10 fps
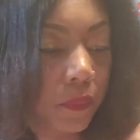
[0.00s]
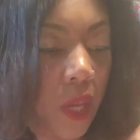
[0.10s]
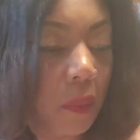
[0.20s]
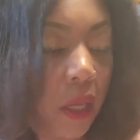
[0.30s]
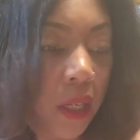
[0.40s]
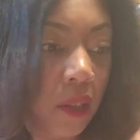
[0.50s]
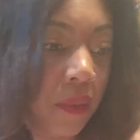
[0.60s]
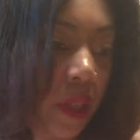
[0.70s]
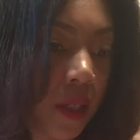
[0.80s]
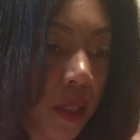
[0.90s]
not here
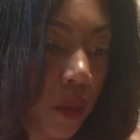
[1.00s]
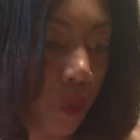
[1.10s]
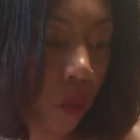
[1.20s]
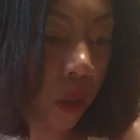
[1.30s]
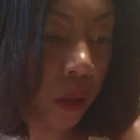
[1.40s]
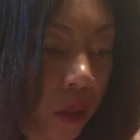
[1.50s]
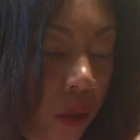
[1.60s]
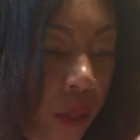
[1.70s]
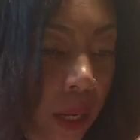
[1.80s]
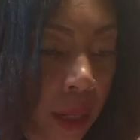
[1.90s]
for this anymore.
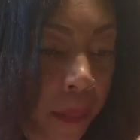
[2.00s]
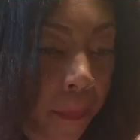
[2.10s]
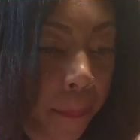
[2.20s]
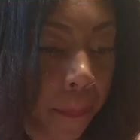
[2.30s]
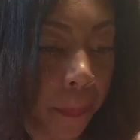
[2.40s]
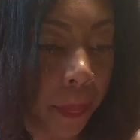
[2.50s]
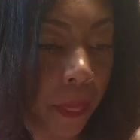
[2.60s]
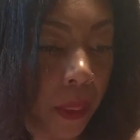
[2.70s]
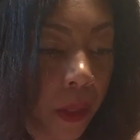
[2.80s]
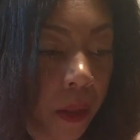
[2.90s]
Okay.
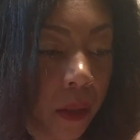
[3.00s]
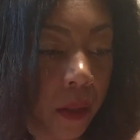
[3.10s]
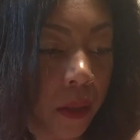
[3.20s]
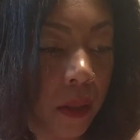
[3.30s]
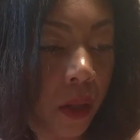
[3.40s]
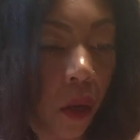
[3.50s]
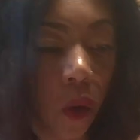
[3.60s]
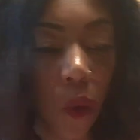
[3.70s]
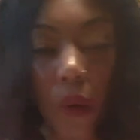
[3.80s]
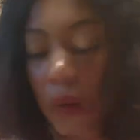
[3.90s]

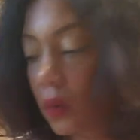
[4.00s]
So